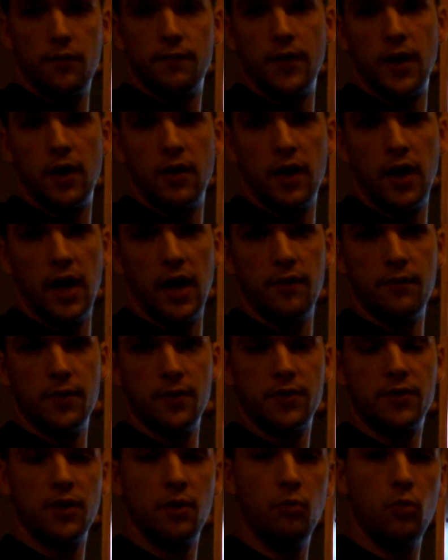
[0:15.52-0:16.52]
enough now to
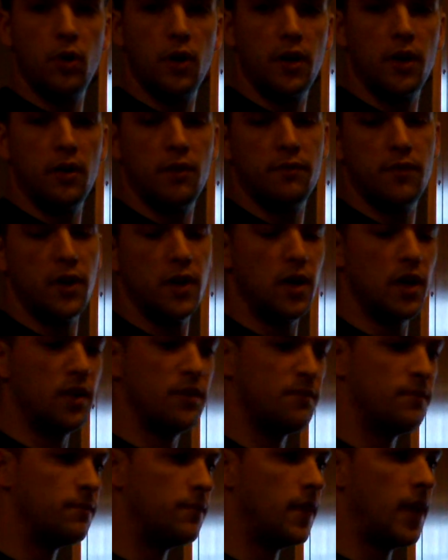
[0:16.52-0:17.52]
have a somewhat of
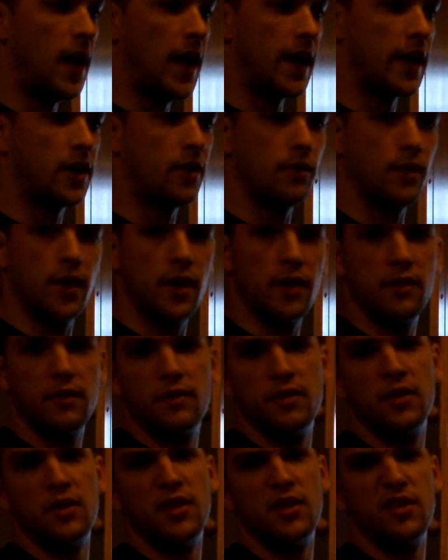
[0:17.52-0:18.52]
uh, accurate,
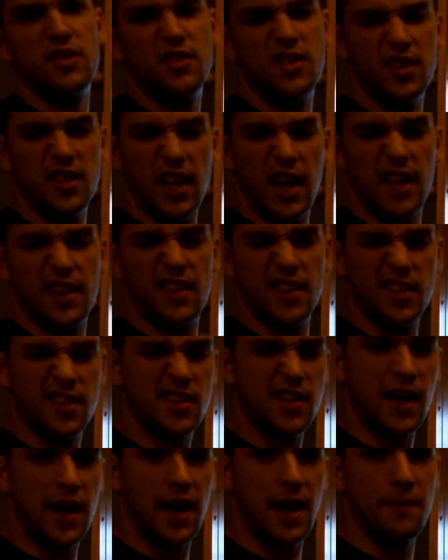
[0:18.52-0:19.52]
to the, at
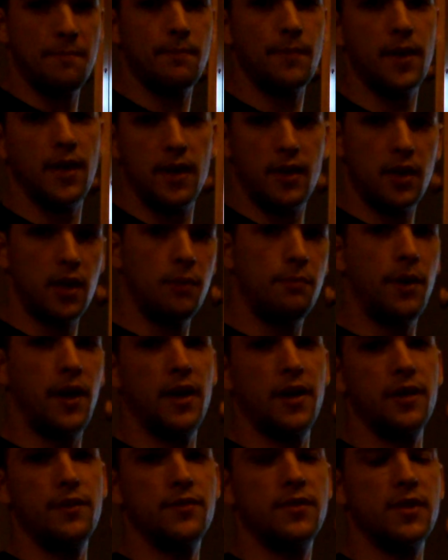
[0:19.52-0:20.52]
this time in the
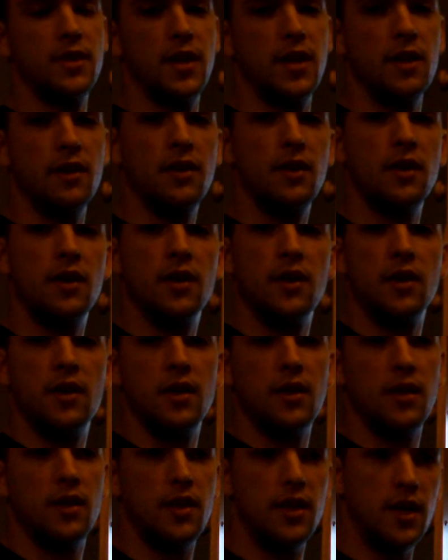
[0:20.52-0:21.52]
competitive scene,
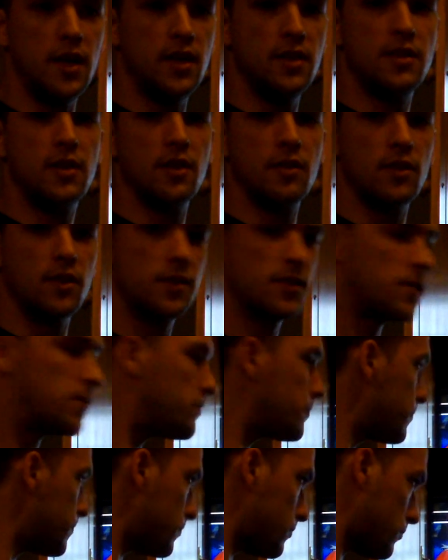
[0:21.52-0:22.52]
the tier list.